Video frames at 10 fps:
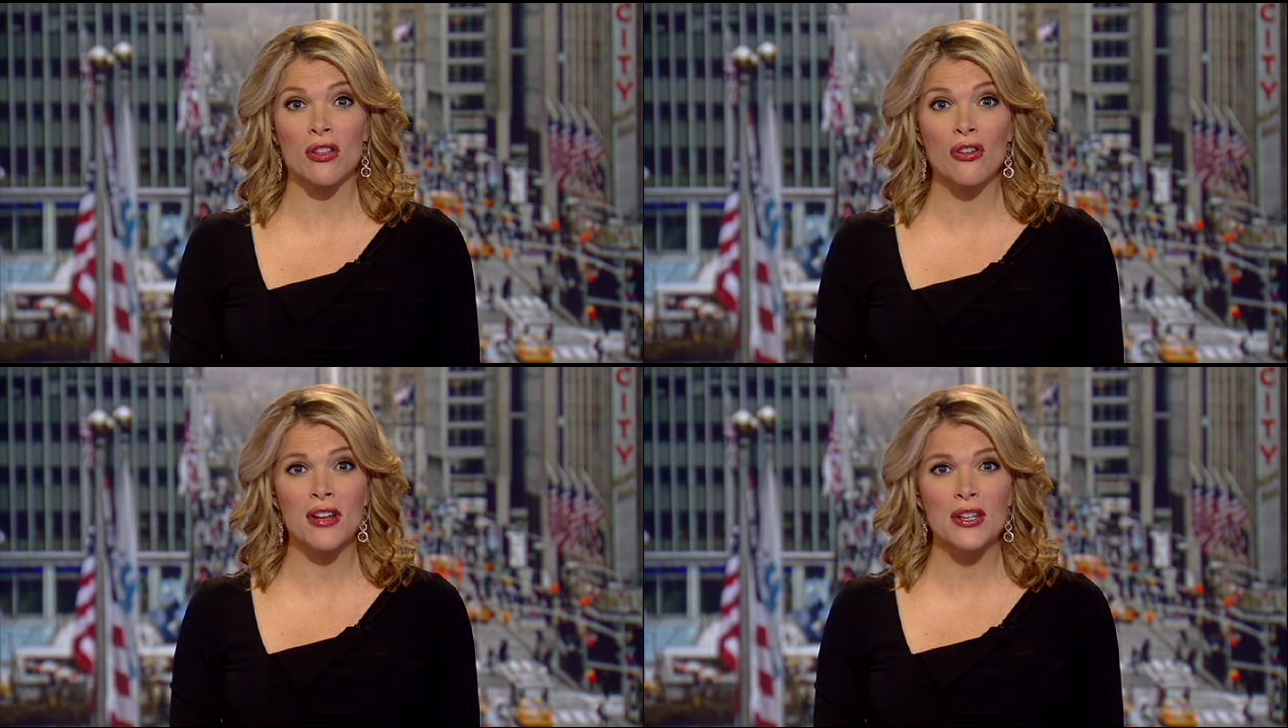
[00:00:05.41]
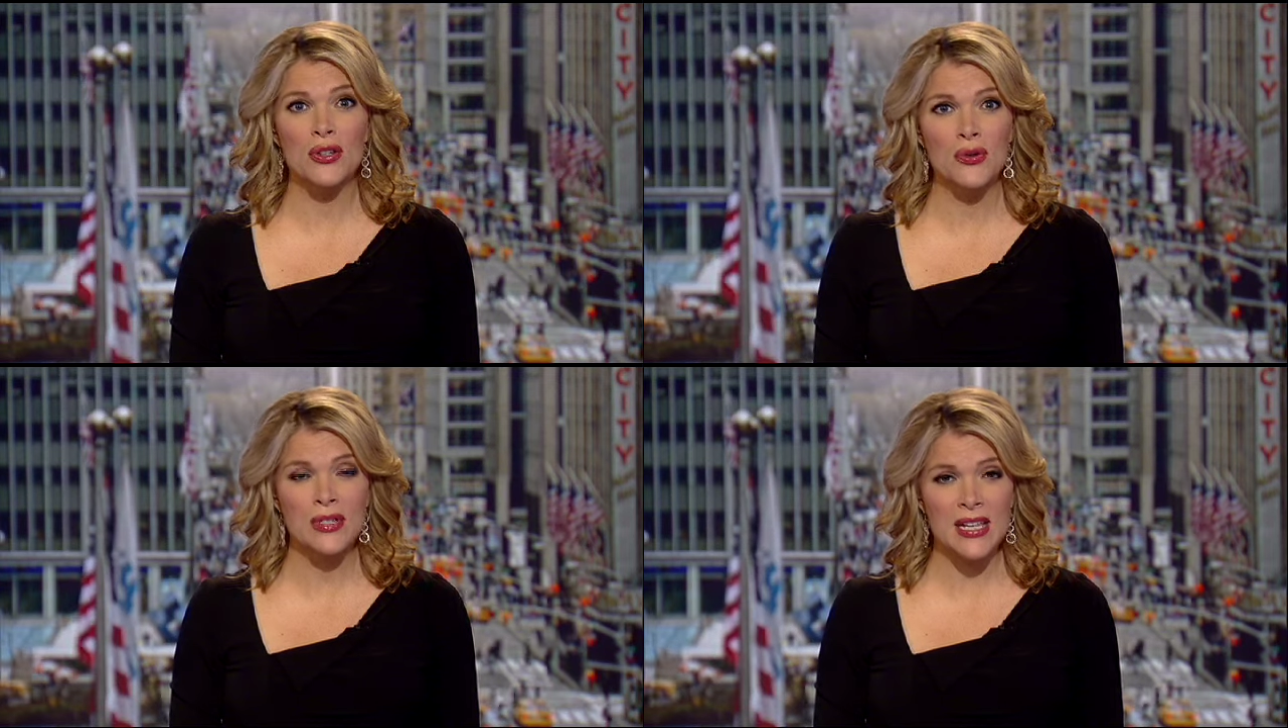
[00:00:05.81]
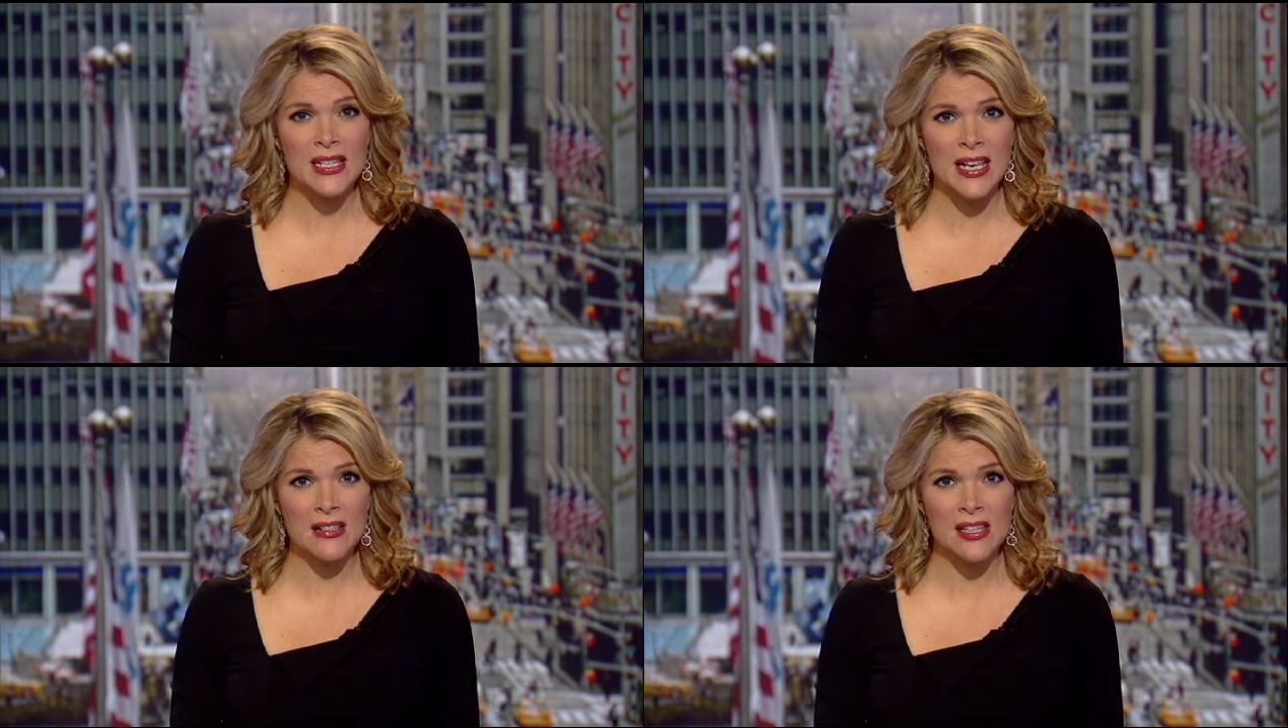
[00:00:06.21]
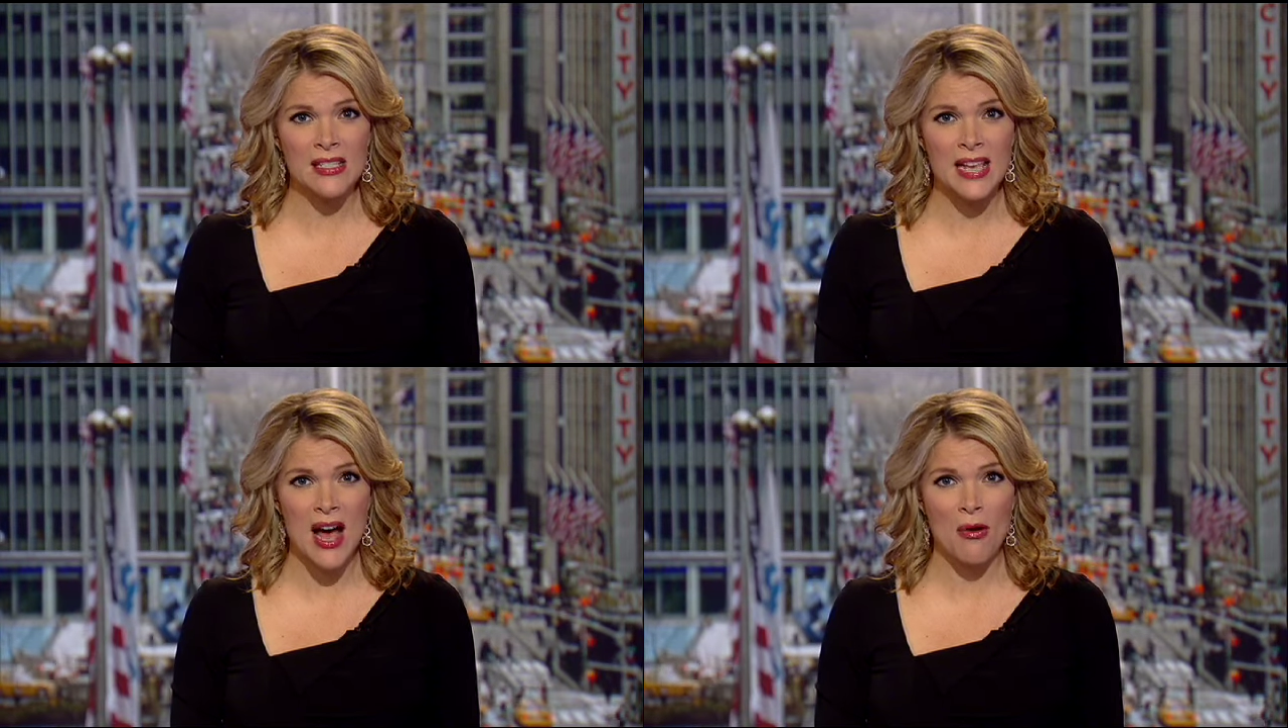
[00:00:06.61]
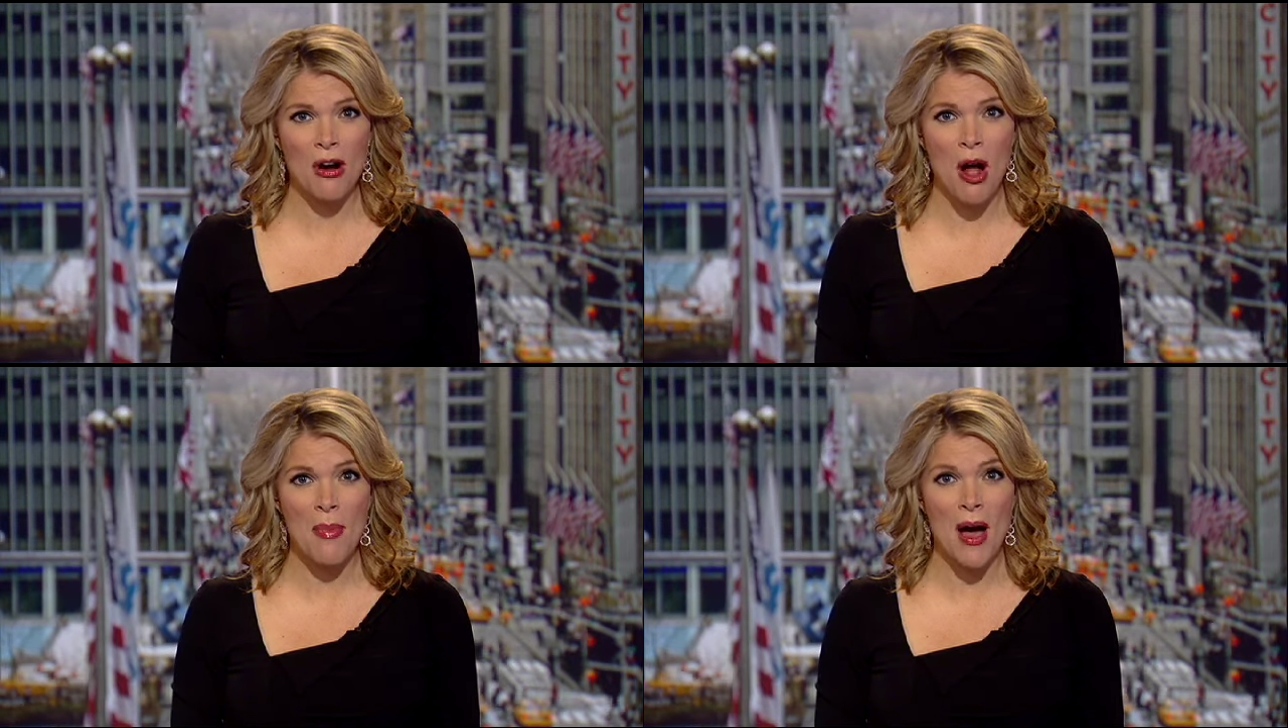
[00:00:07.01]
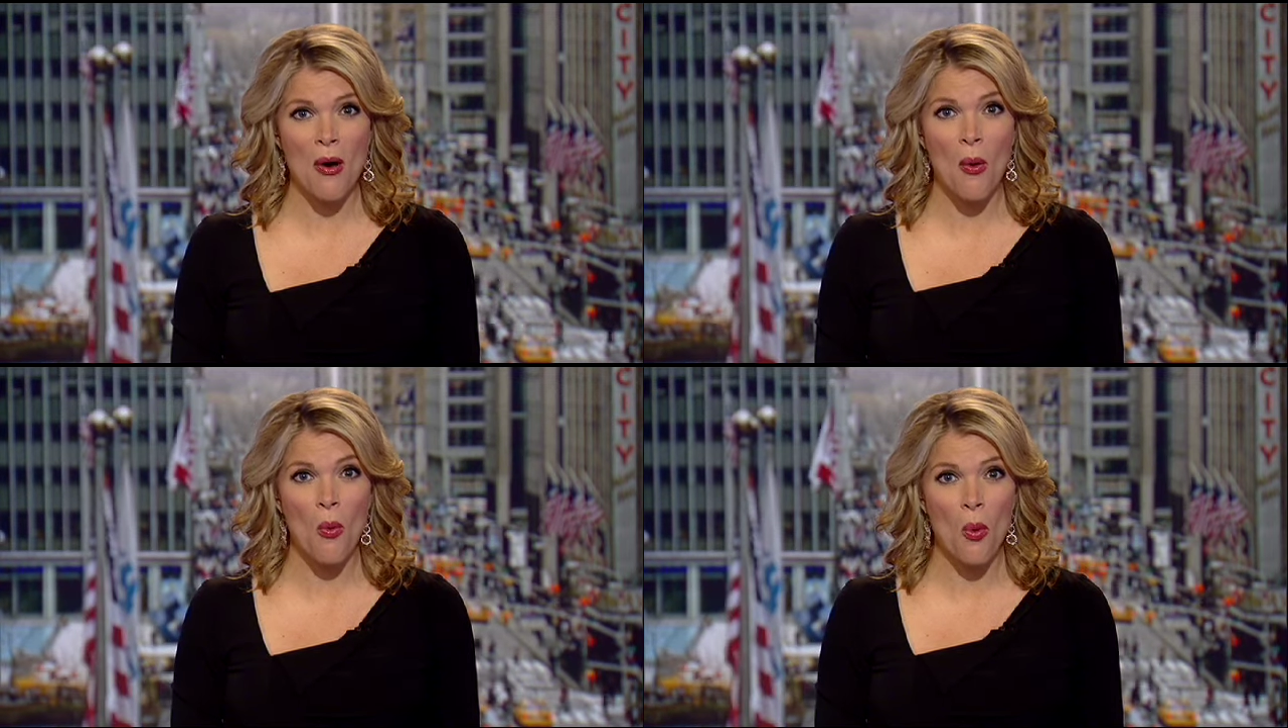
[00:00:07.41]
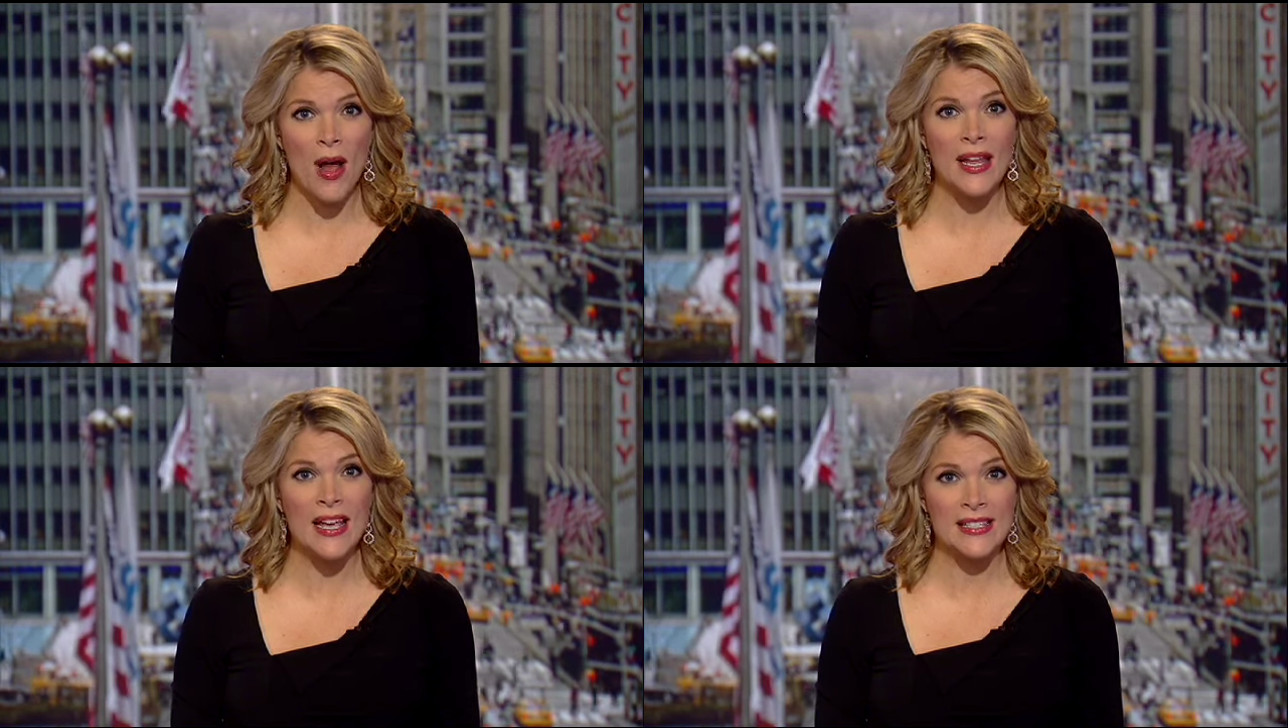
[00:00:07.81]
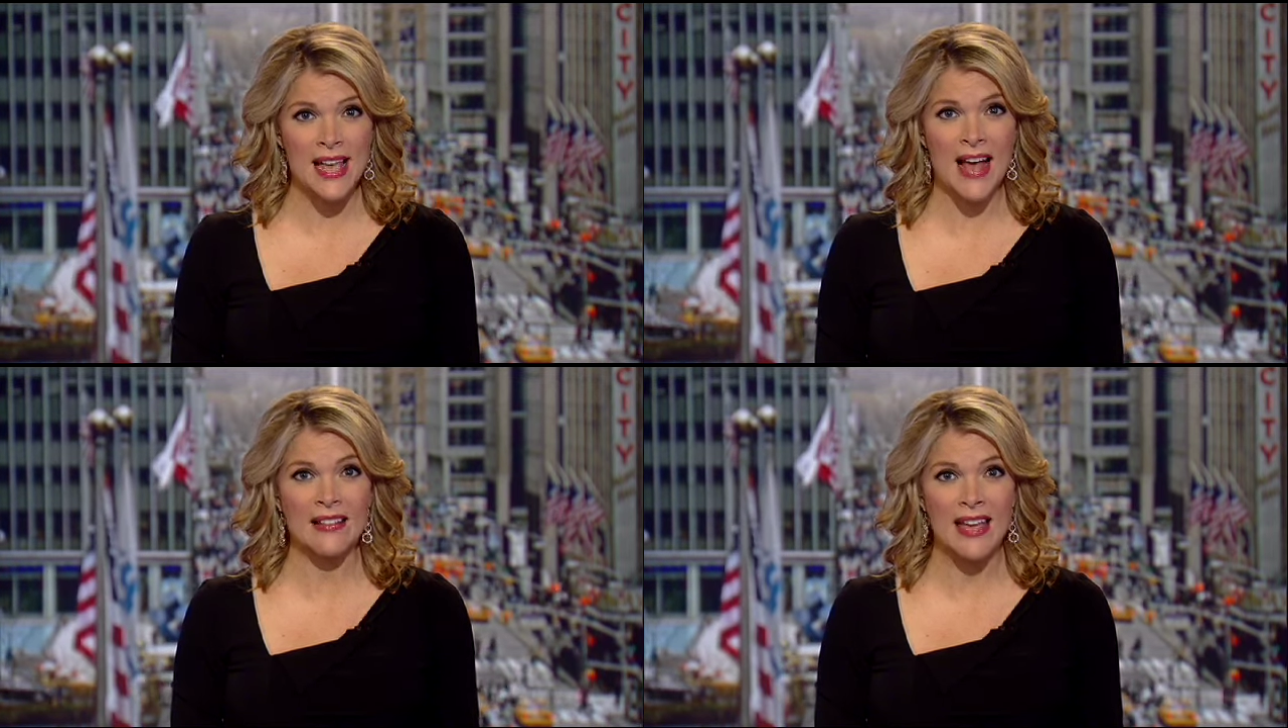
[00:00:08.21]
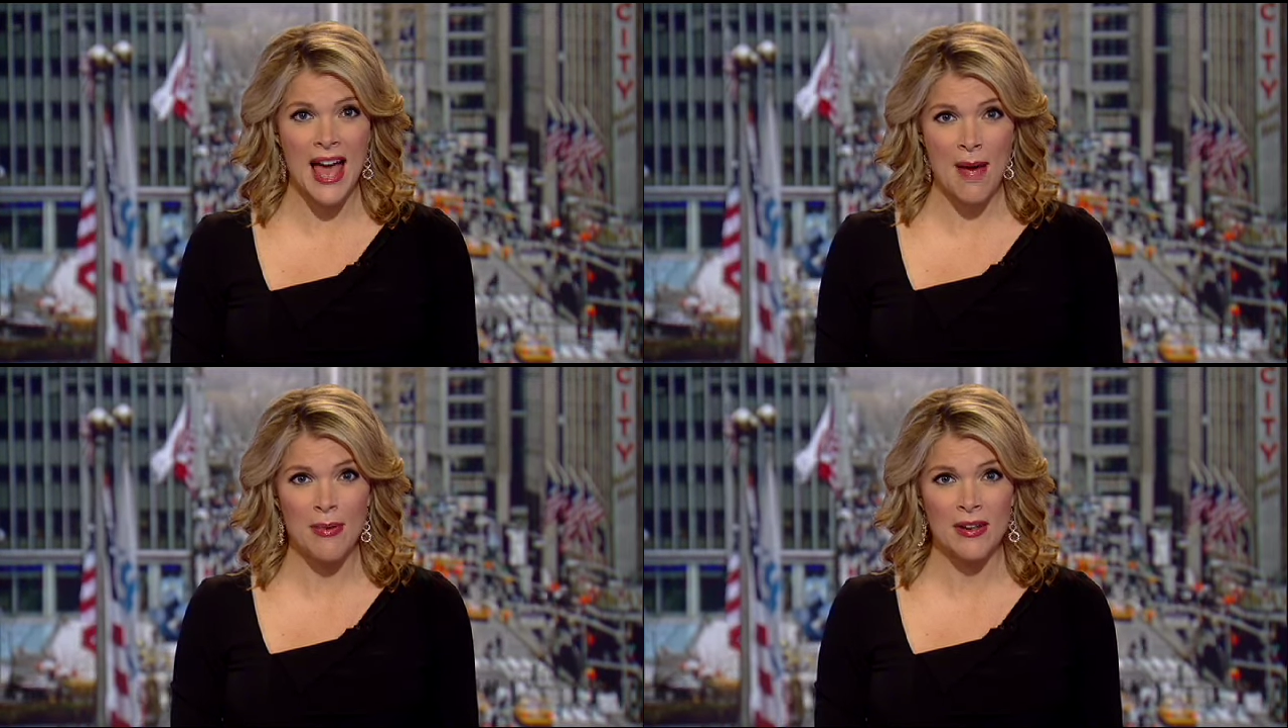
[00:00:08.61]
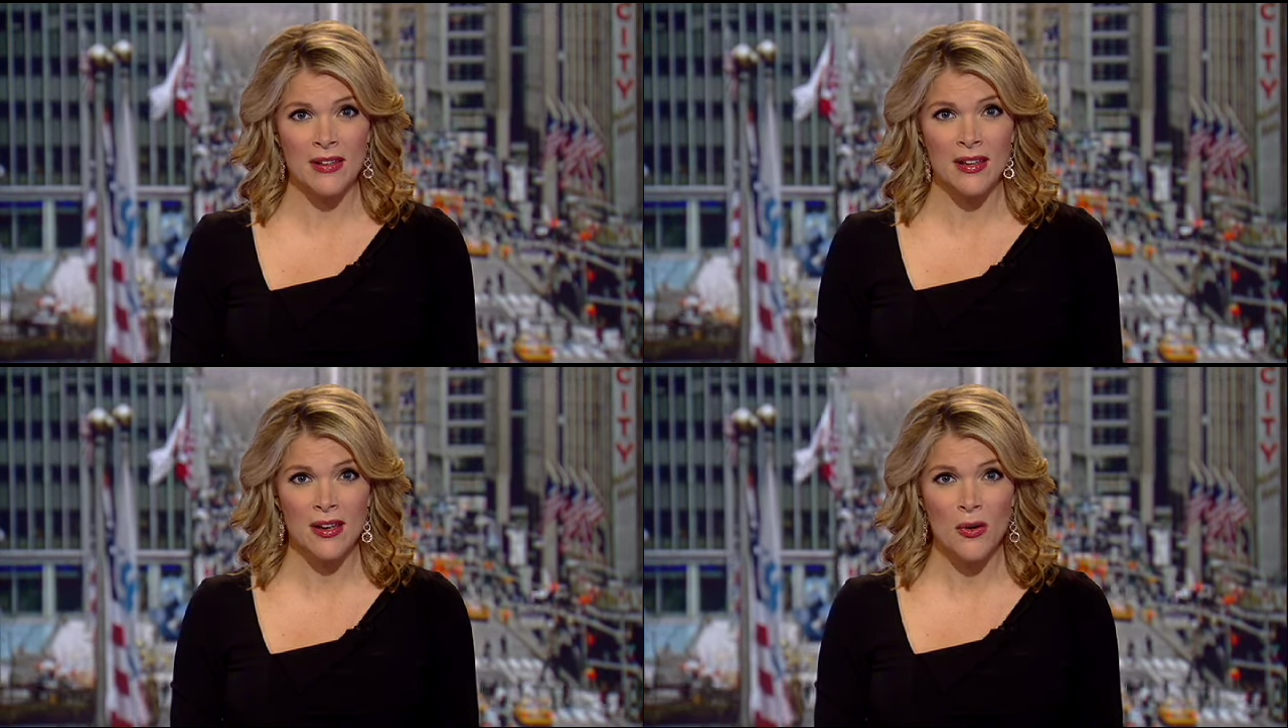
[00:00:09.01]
learning new details this hour about what exactly happened